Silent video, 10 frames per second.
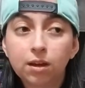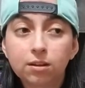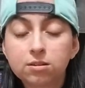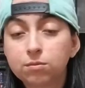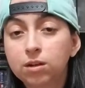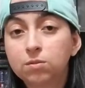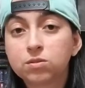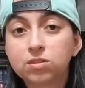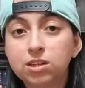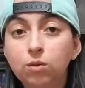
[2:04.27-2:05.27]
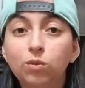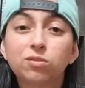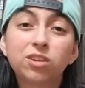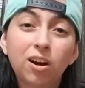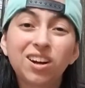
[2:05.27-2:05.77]
And sometimes we'll say, well,
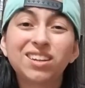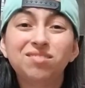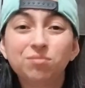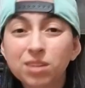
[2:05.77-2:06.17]
sorry,